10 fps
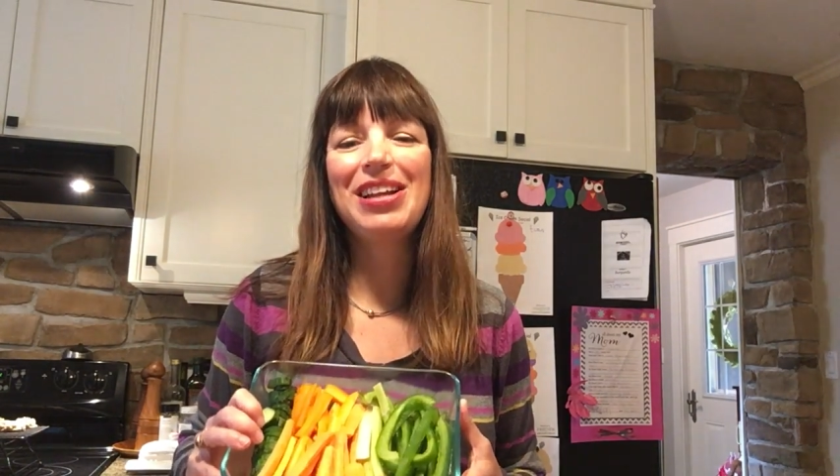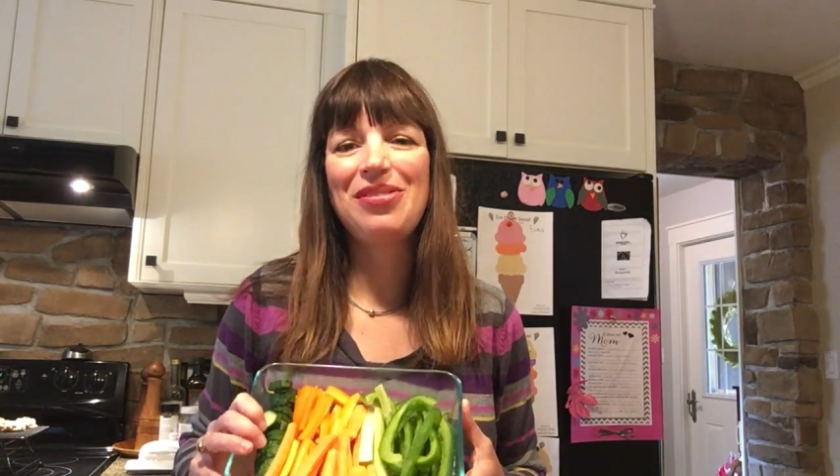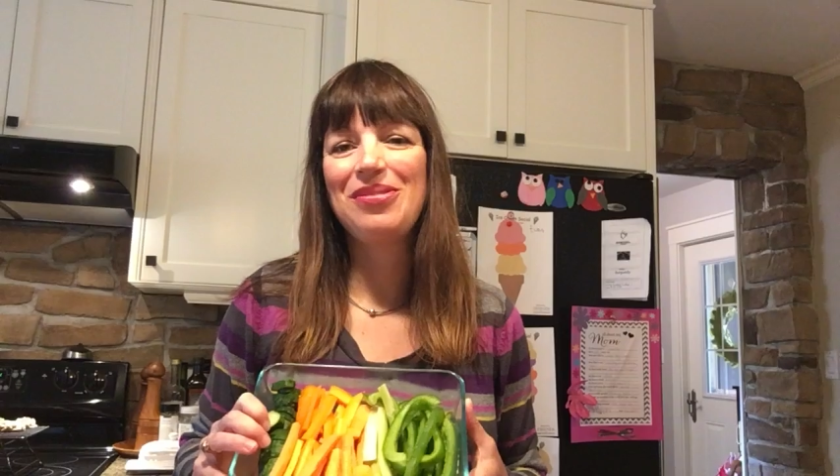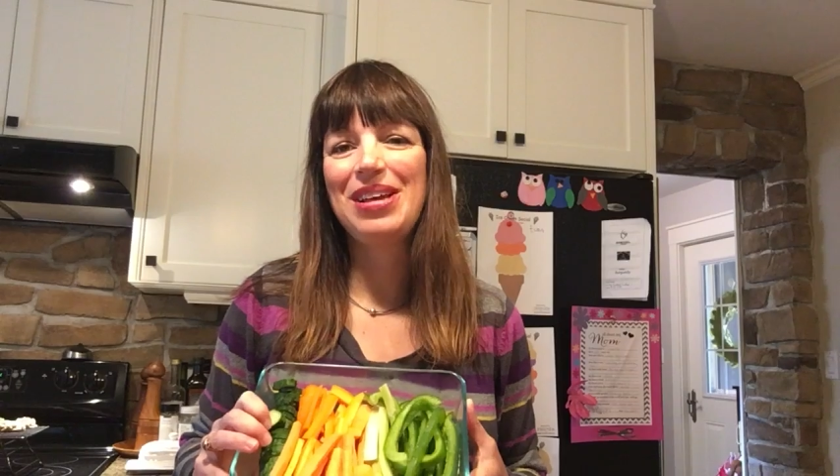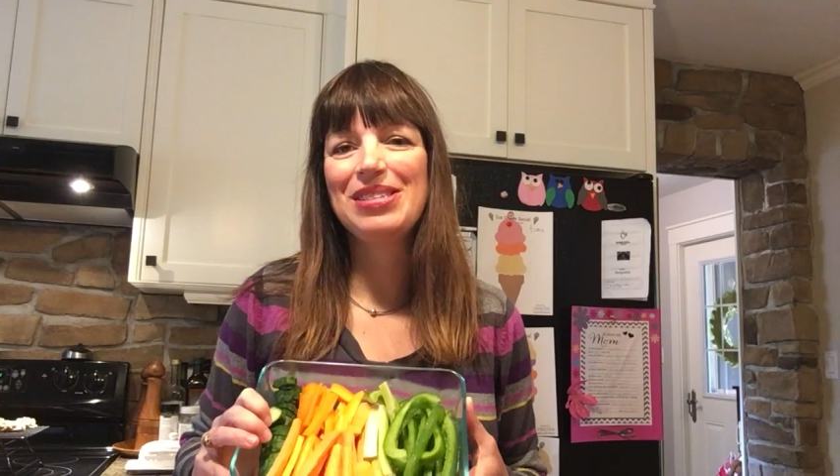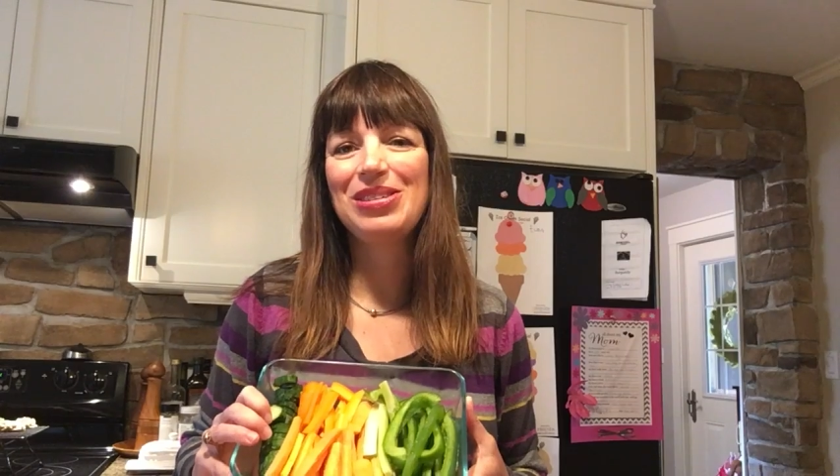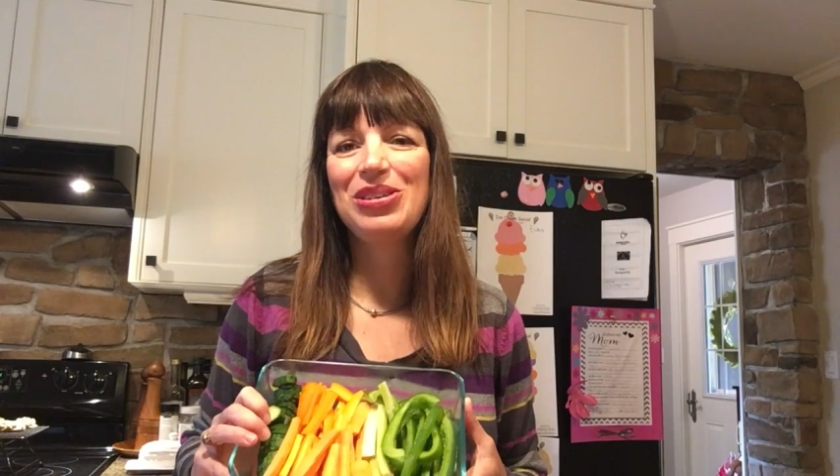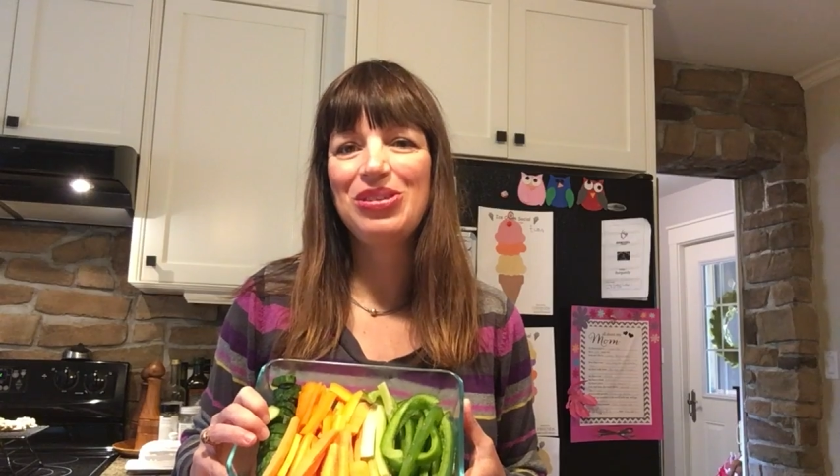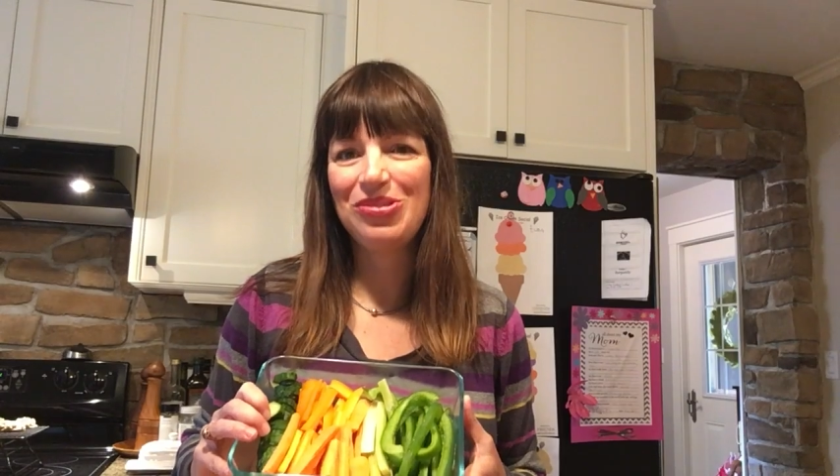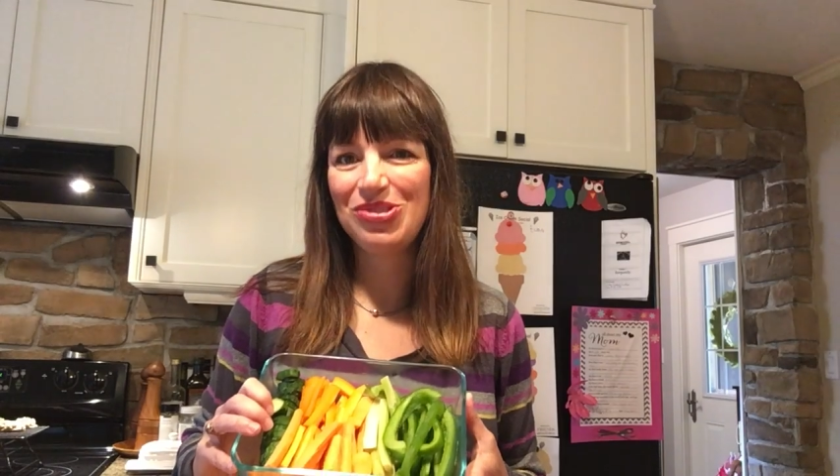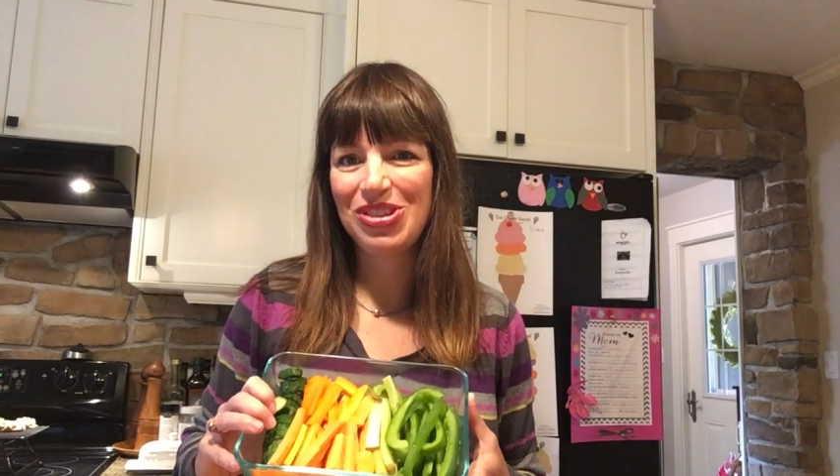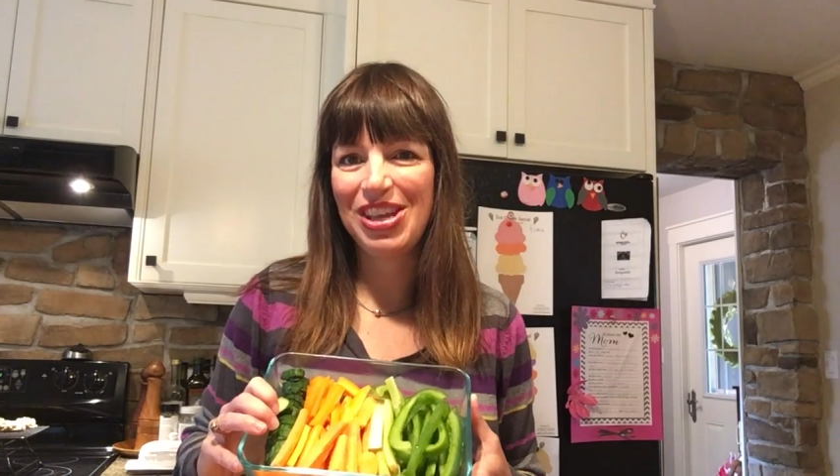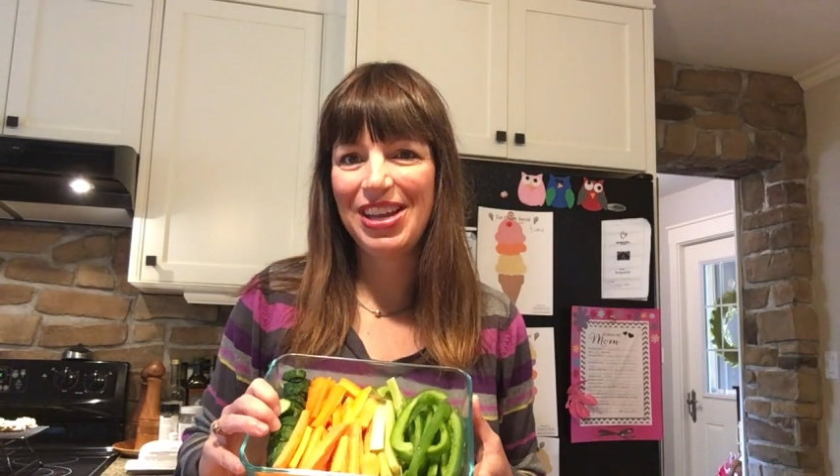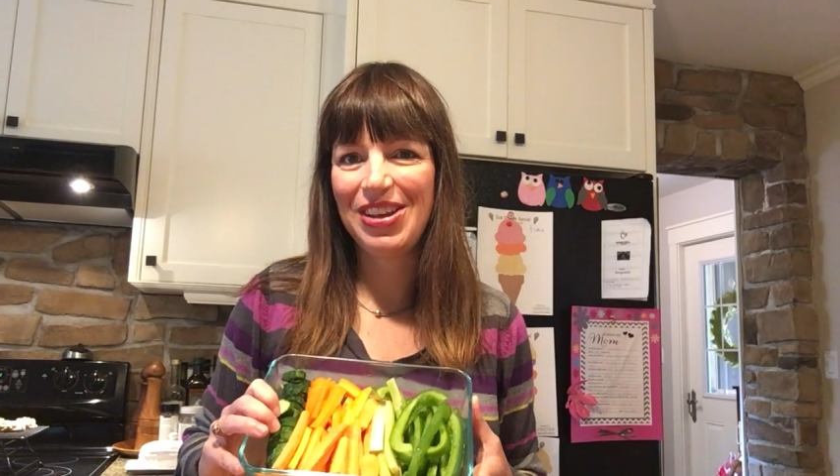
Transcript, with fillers: I know that's a huge thing